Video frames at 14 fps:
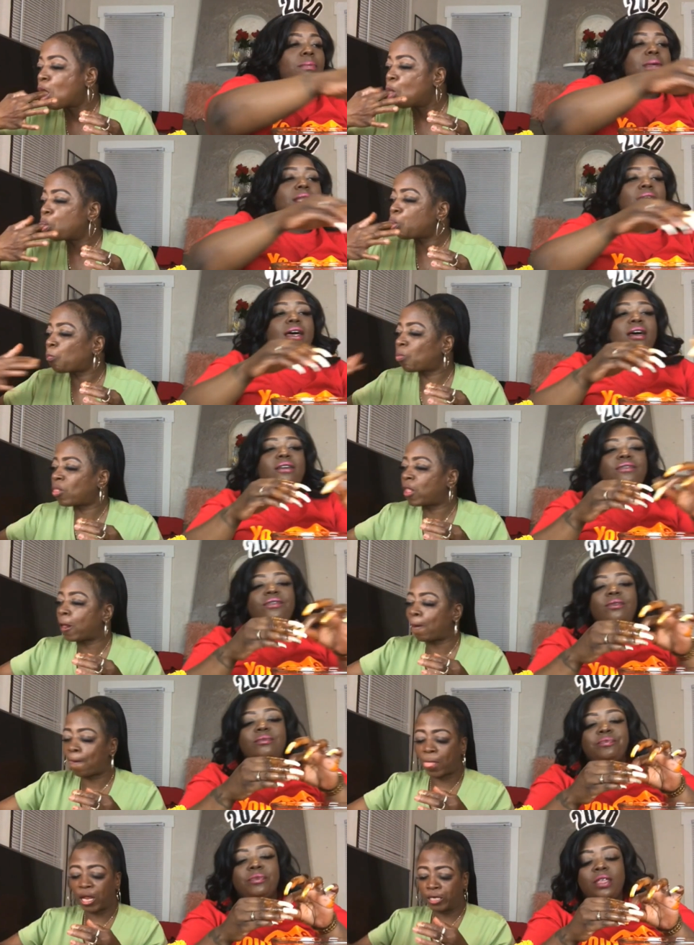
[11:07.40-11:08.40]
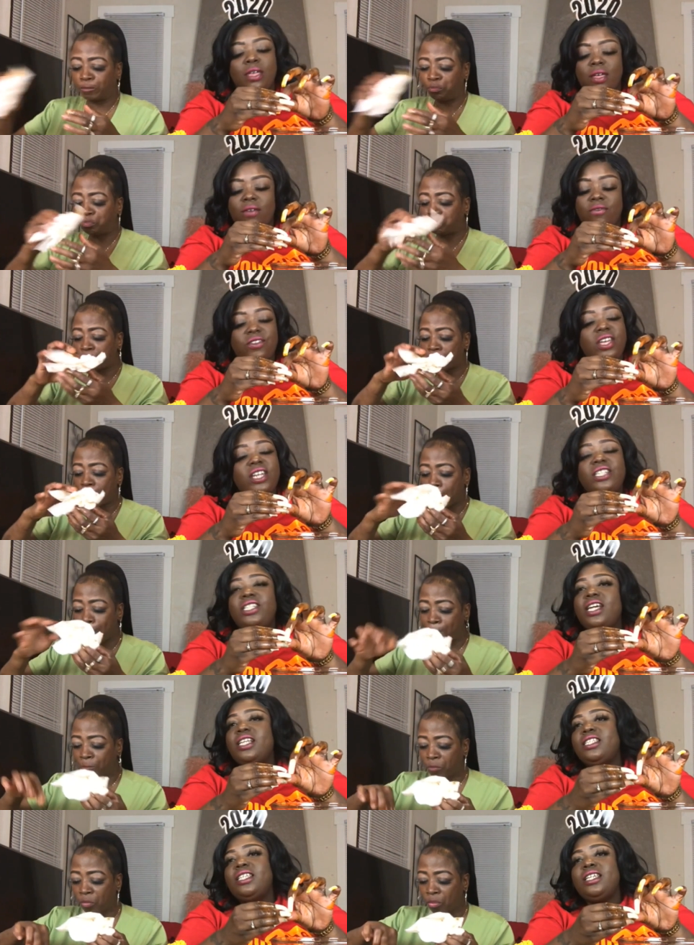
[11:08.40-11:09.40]
Speaker 1: We love. You get a
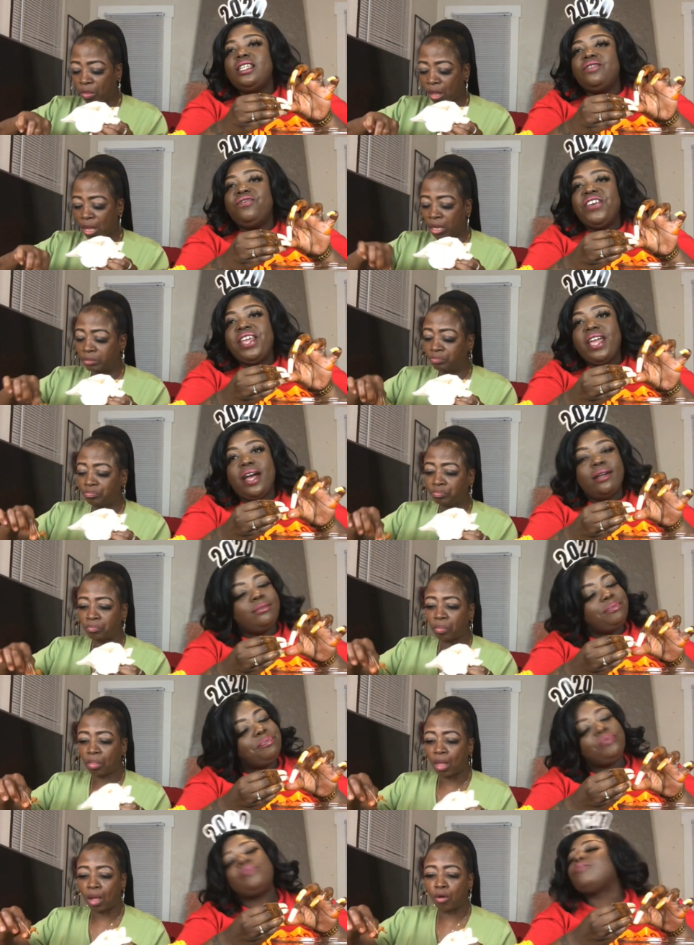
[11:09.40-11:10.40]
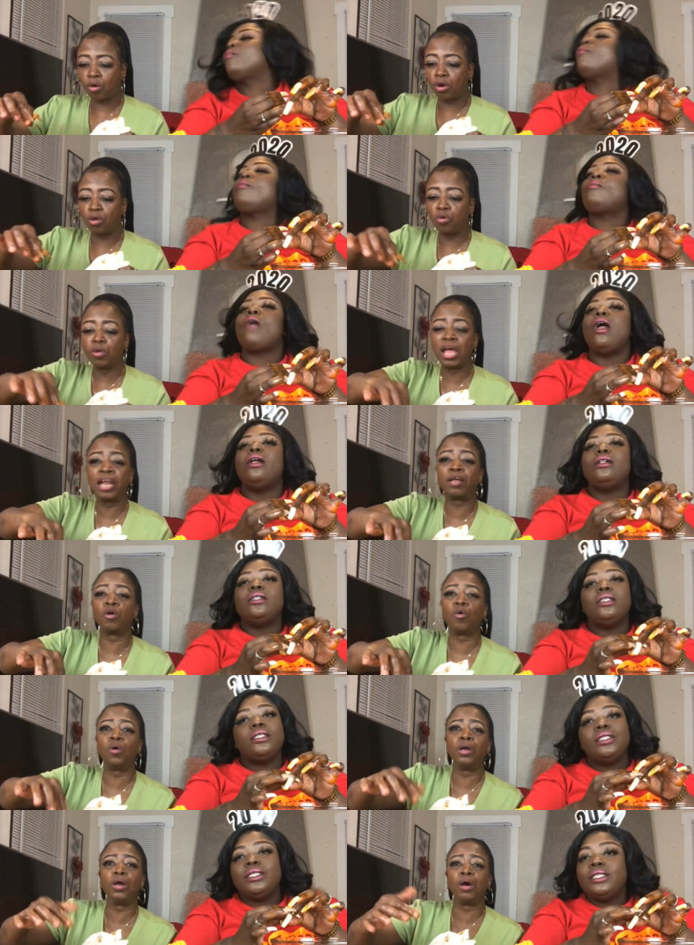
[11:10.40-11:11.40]
chance to see this video. Girl, you got it
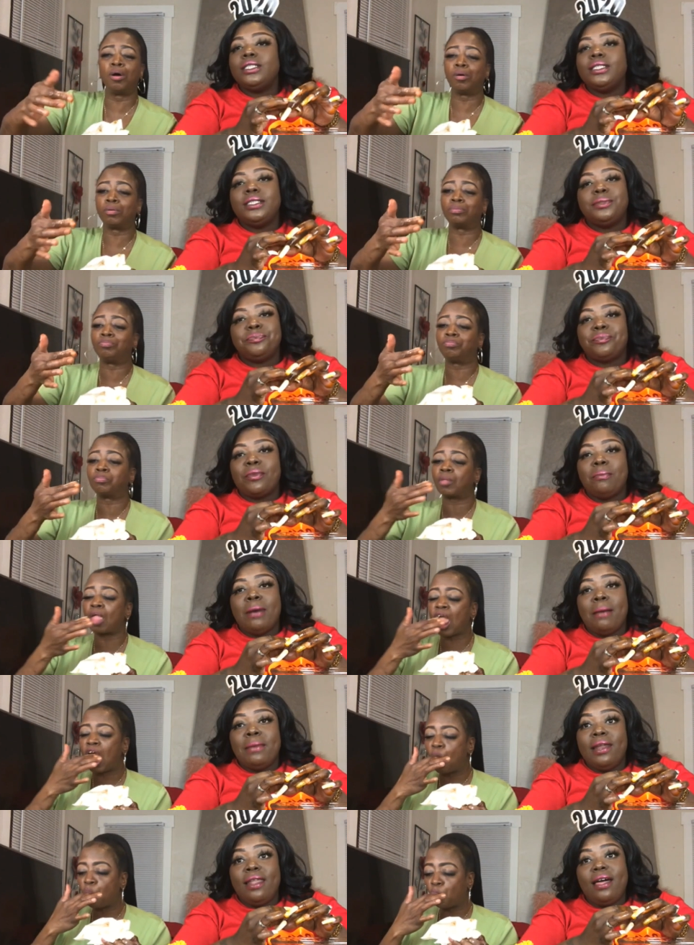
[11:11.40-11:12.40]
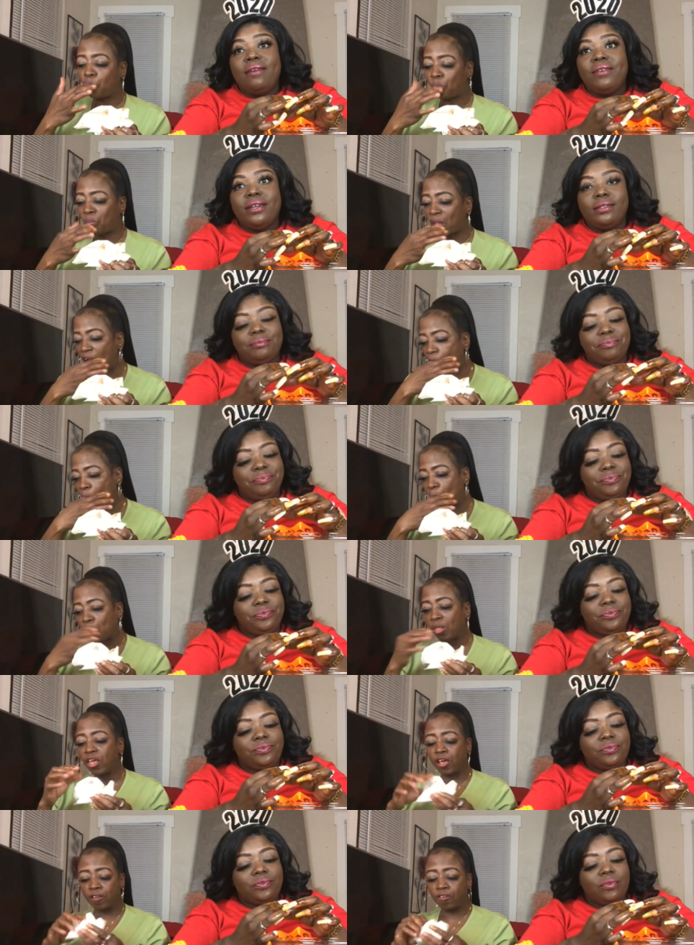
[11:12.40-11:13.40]
going on. Mommy, love it.
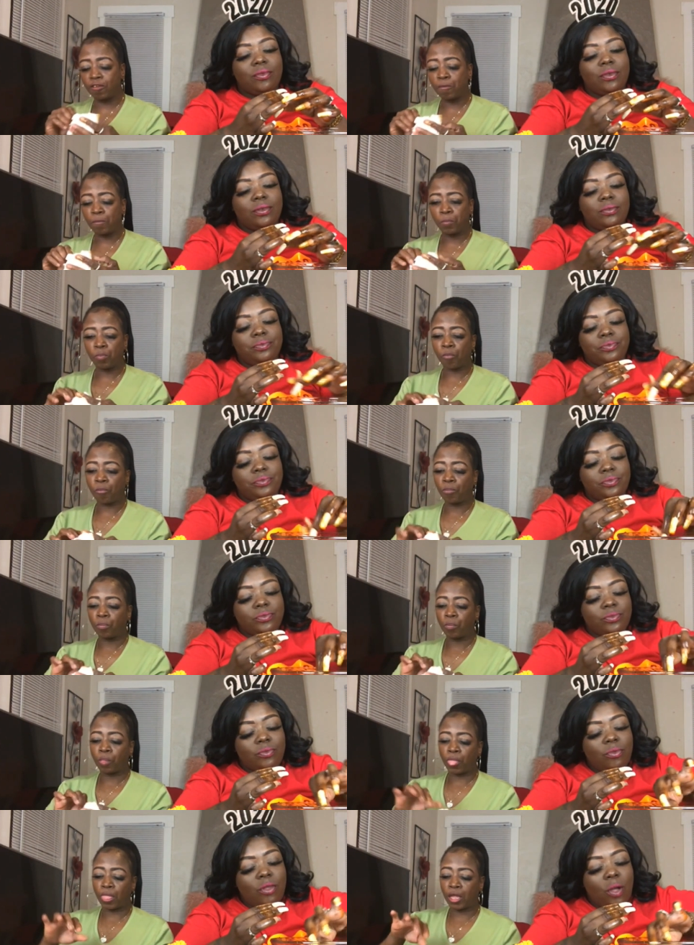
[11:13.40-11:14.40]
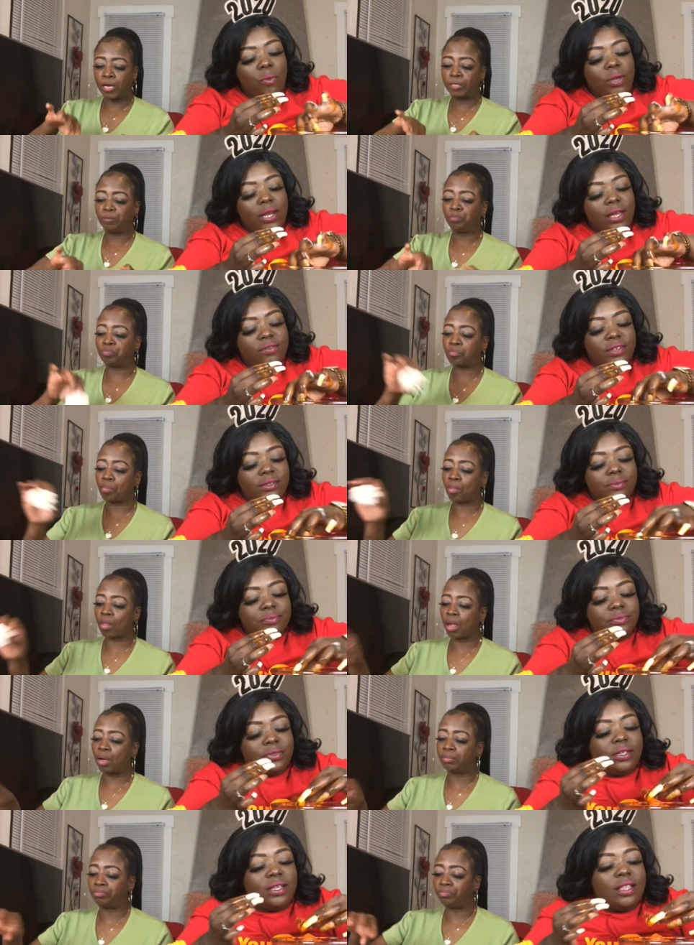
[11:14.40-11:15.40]
Yes. We love it.
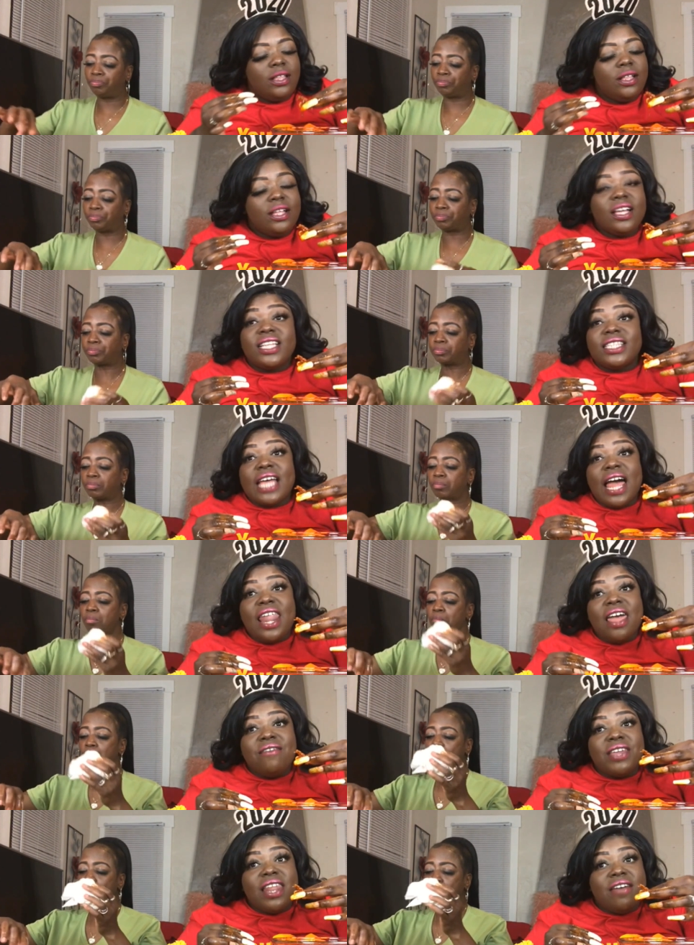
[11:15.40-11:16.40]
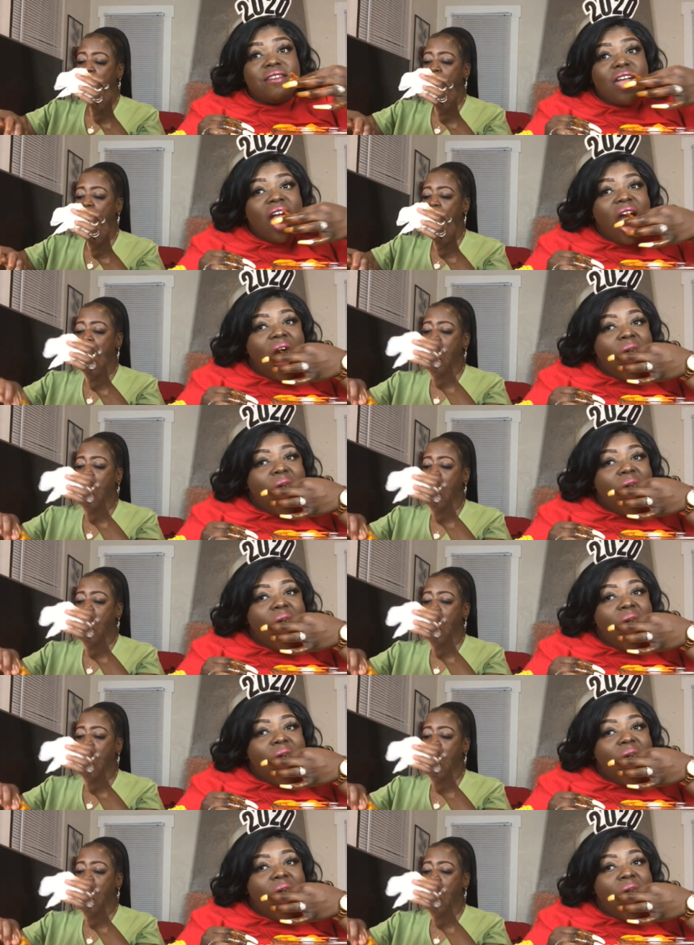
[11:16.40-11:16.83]
I love it. Love it.